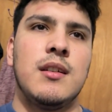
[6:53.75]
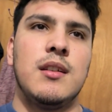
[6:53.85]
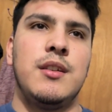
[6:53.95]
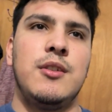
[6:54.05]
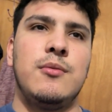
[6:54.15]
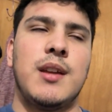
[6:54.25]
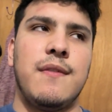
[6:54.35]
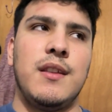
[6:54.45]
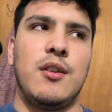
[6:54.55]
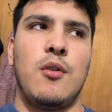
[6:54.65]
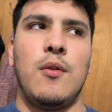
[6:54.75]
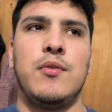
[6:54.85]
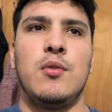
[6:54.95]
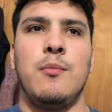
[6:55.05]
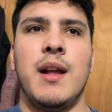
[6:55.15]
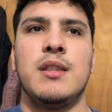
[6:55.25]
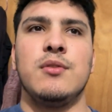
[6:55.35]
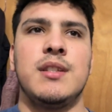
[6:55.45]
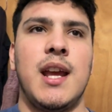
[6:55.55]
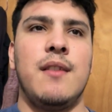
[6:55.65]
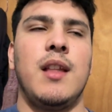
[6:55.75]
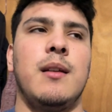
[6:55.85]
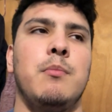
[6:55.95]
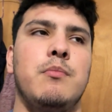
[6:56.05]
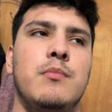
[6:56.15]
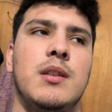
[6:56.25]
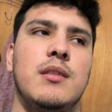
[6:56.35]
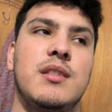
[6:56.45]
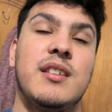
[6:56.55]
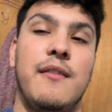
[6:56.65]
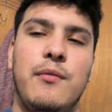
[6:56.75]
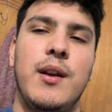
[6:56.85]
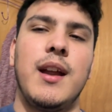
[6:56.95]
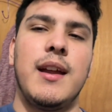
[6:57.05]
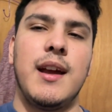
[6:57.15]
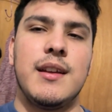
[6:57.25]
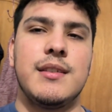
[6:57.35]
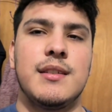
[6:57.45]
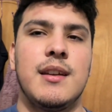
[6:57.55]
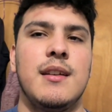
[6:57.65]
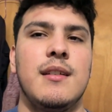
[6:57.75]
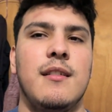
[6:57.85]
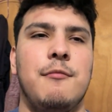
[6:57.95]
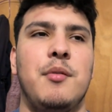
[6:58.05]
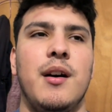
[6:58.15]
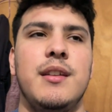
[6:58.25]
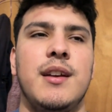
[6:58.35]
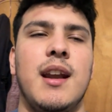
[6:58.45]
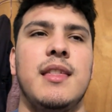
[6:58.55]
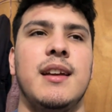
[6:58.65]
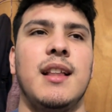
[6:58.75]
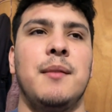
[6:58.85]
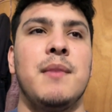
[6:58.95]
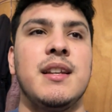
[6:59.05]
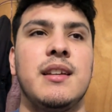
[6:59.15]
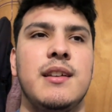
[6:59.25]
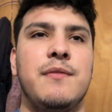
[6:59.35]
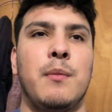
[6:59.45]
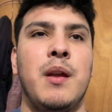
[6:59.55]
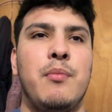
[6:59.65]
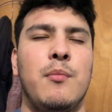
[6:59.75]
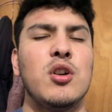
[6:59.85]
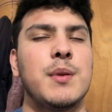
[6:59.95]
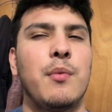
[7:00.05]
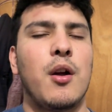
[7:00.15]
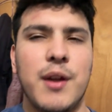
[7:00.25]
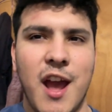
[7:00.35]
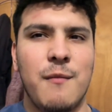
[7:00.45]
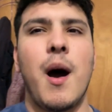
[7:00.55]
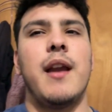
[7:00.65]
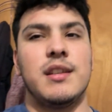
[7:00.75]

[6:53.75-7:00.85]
you definitely are going through a mental state of like suffering, I guess. But you got to think like mentally for people, most people already have body